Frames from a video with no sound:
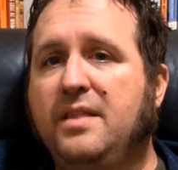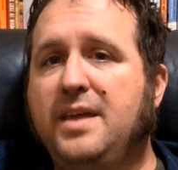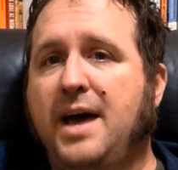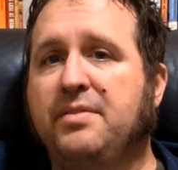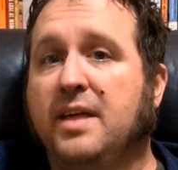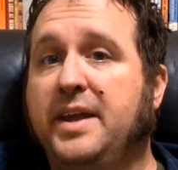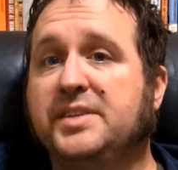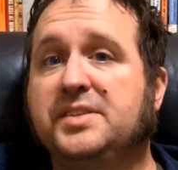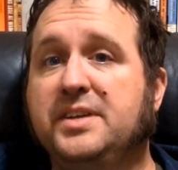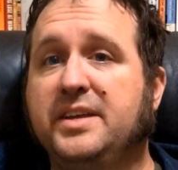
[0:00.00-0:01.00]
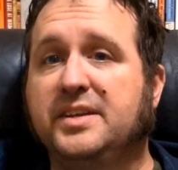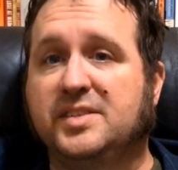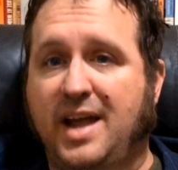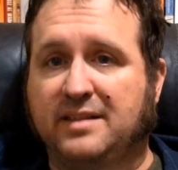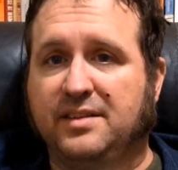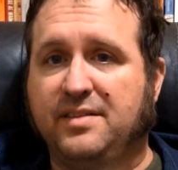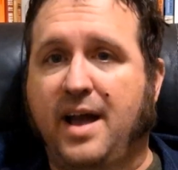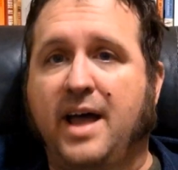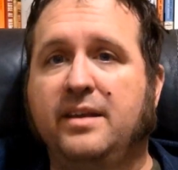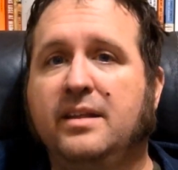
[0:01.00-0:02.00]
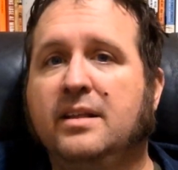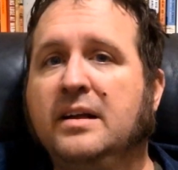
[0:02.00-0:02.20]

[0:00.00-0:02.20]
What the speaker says: the Athletics did exactly that.